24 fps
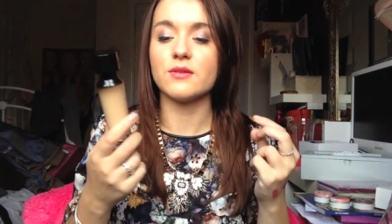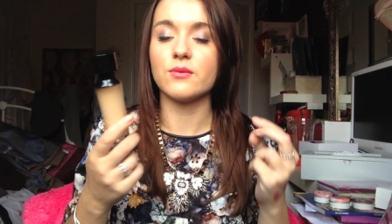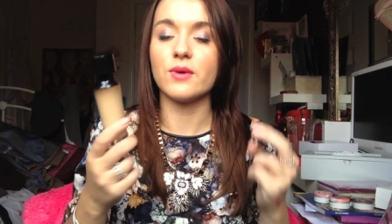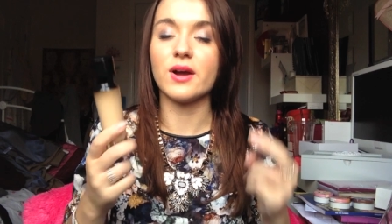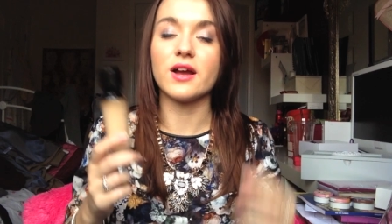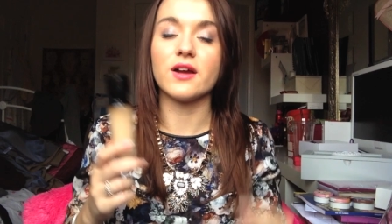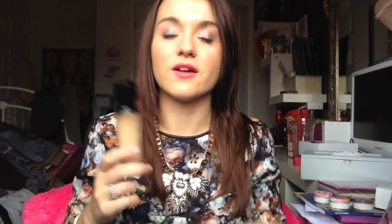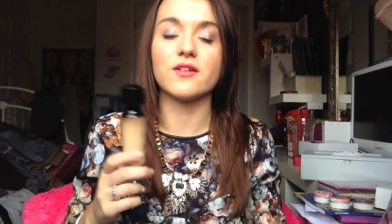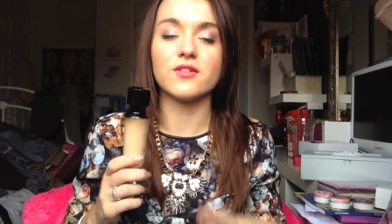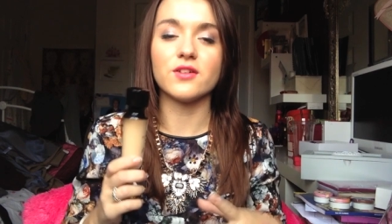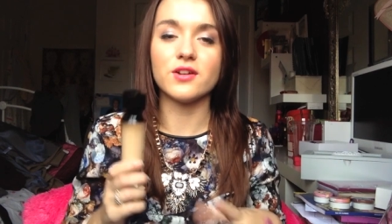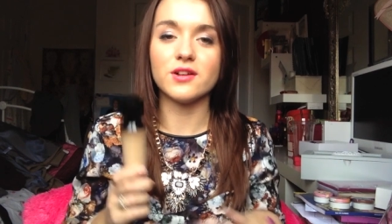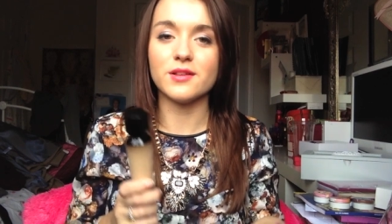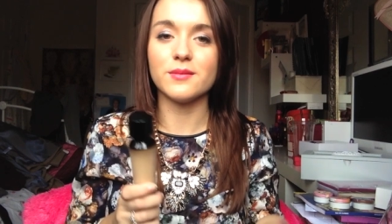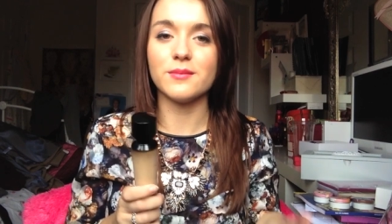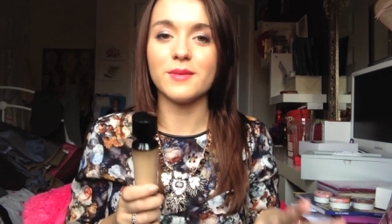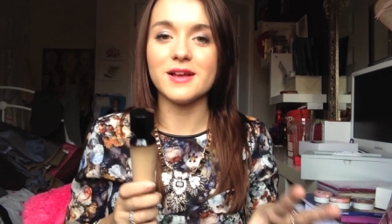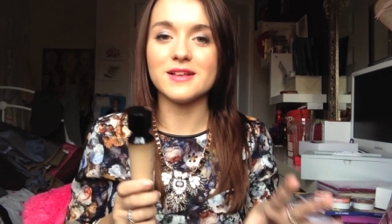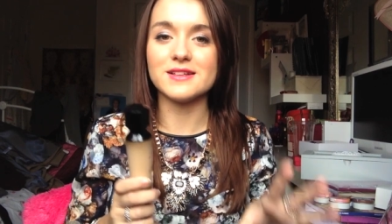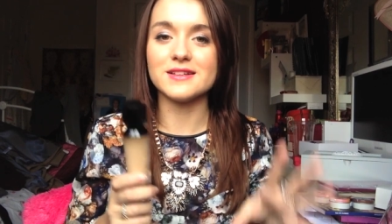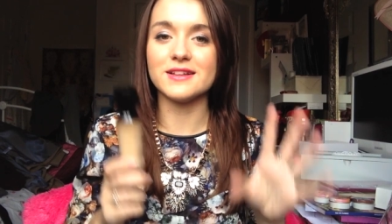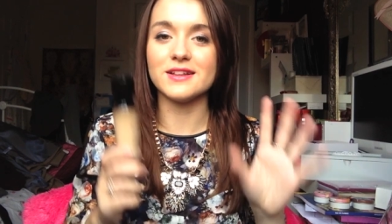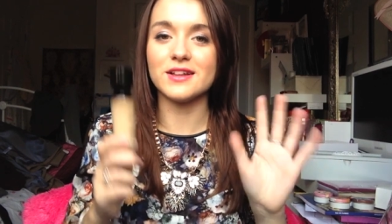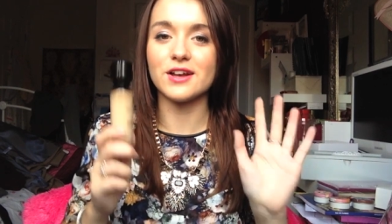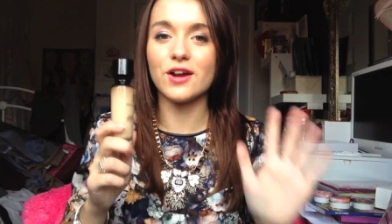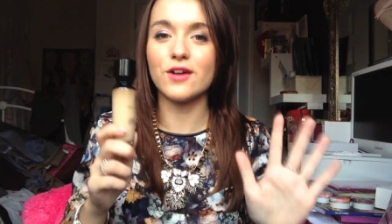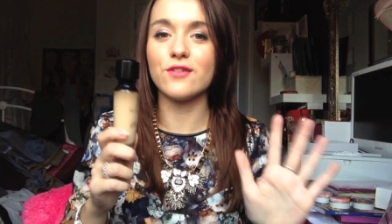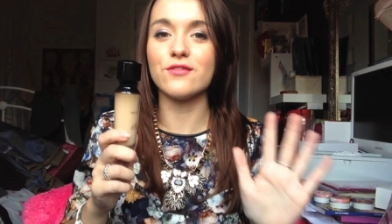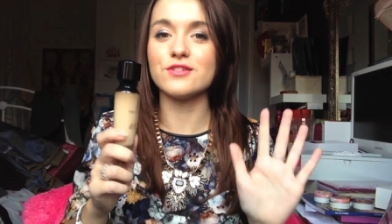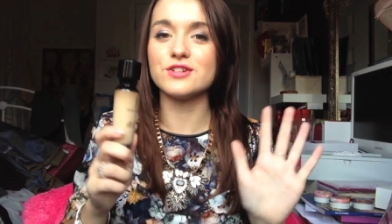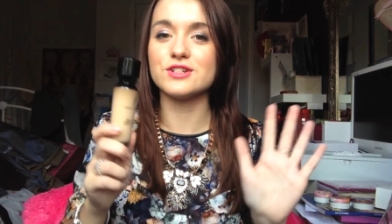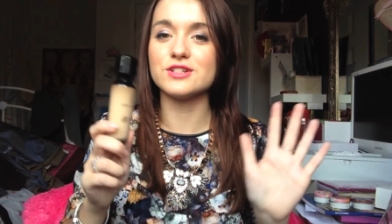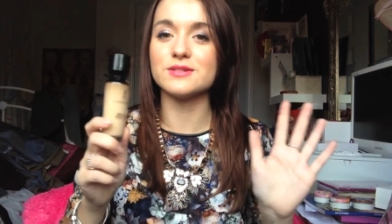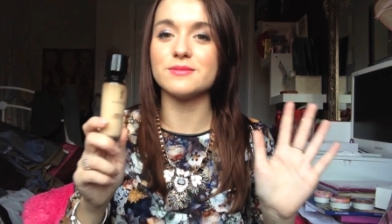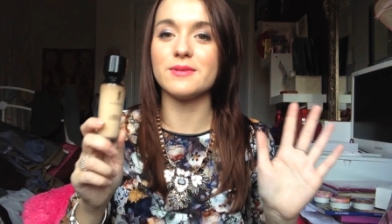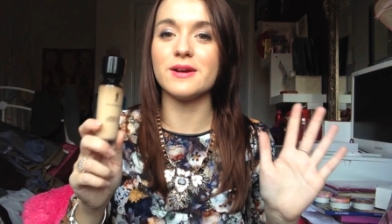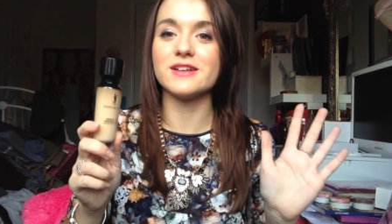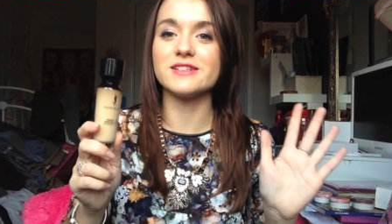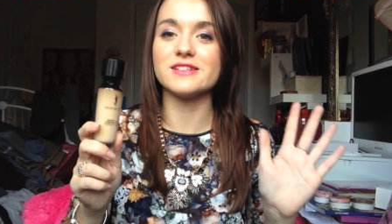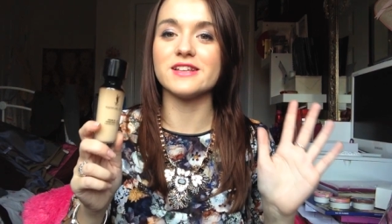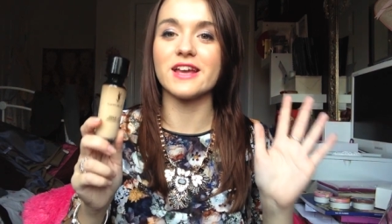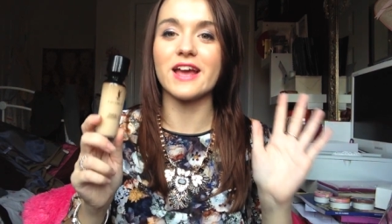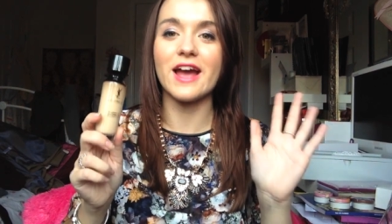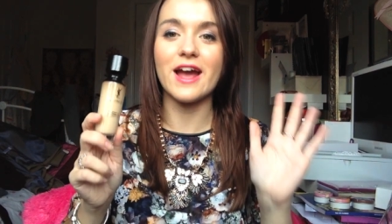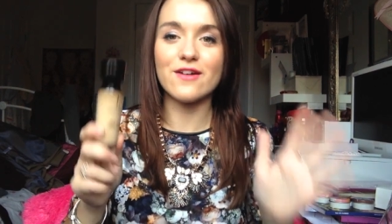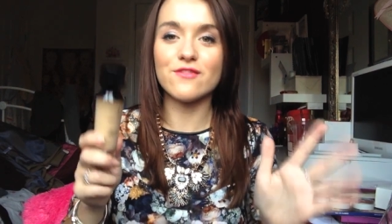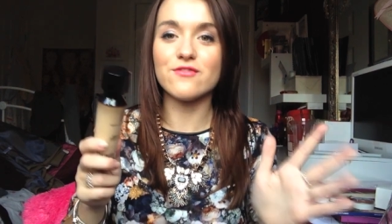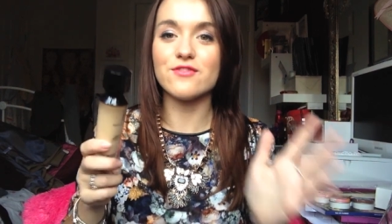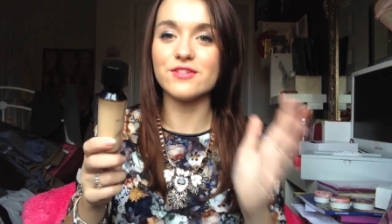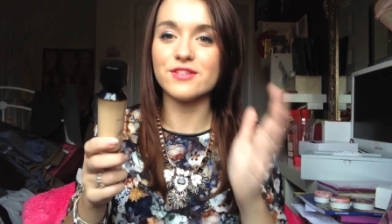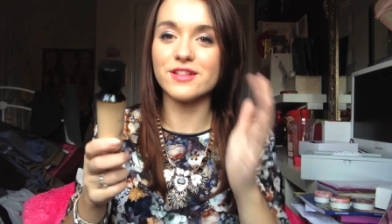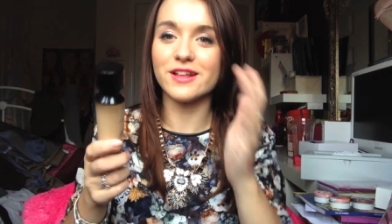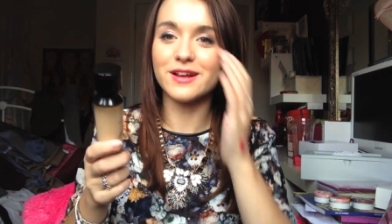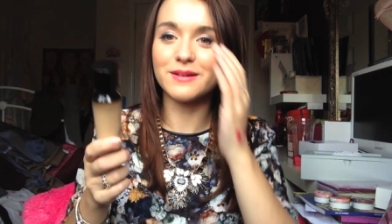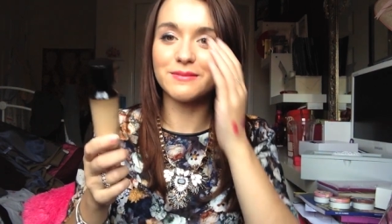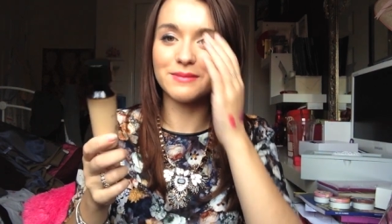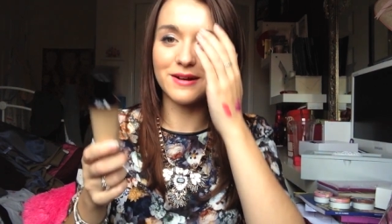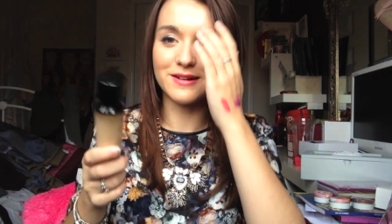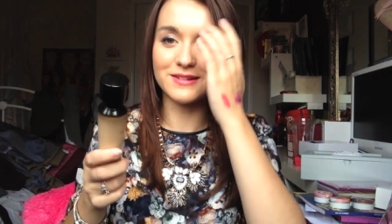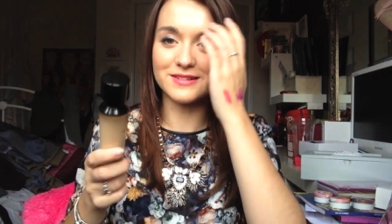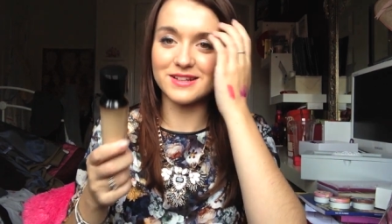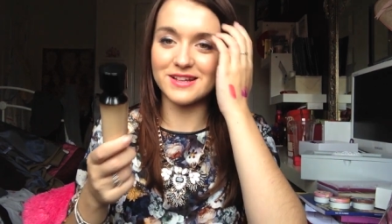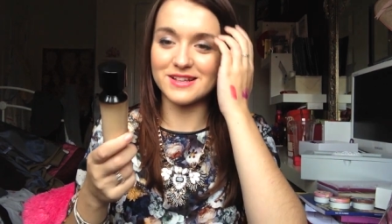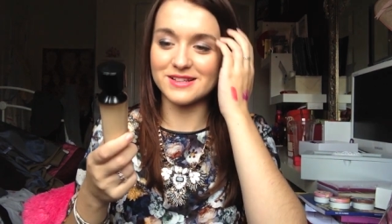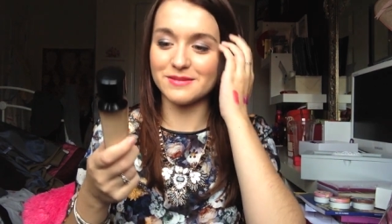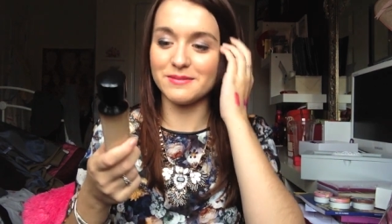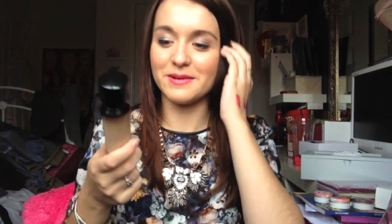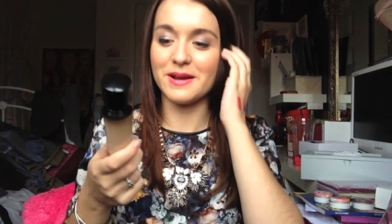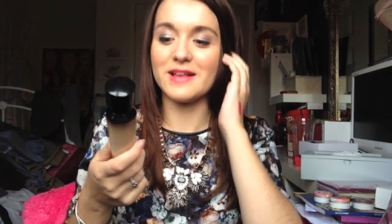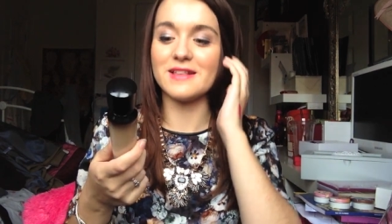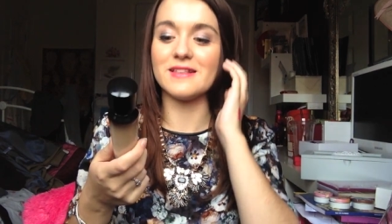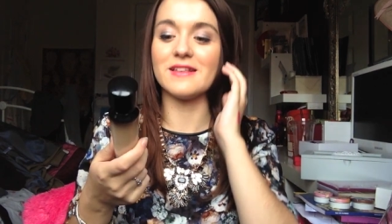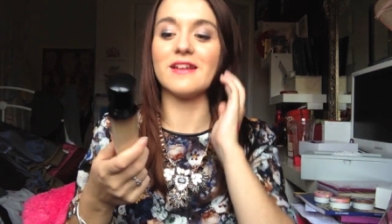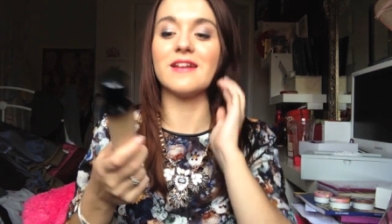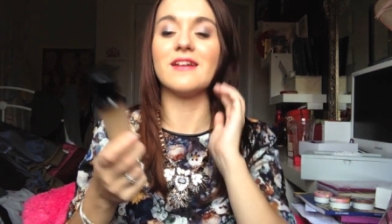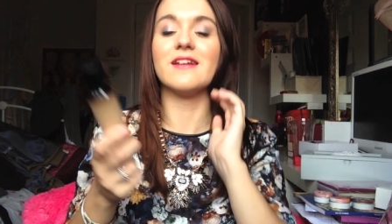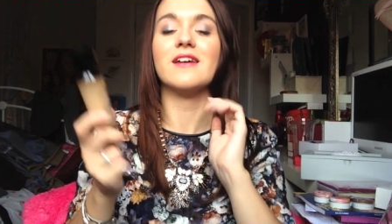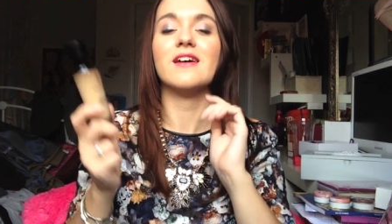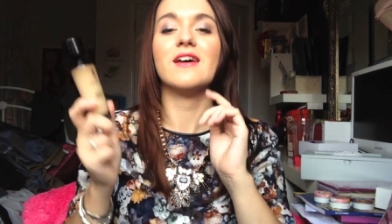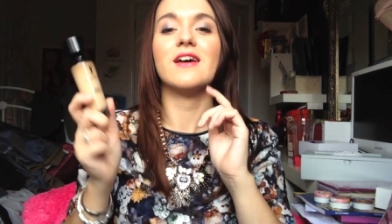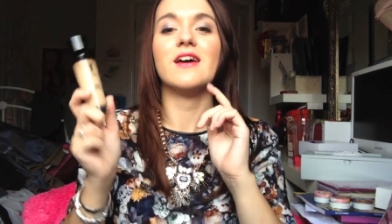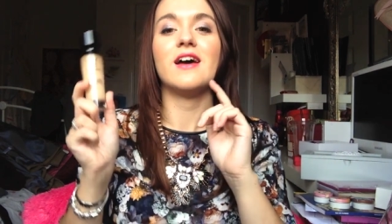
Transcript: the way it goes on is amazing the coverage is amazing everything about it is amazing